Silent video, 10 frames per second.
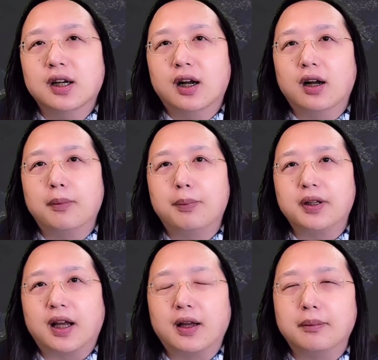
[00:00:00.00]

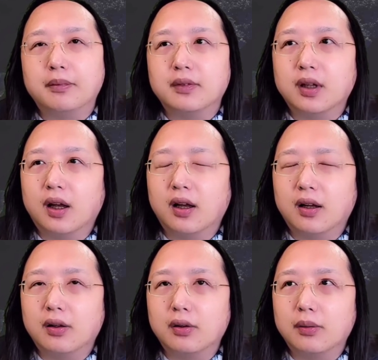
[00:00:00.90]
But I'm
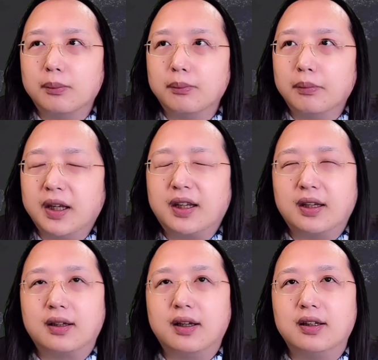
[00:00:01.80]

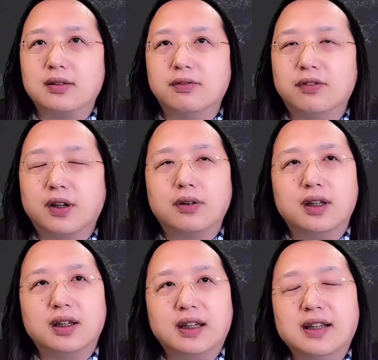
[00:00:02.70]
making it
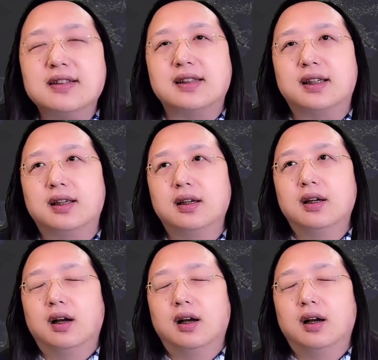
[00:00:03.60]
very easy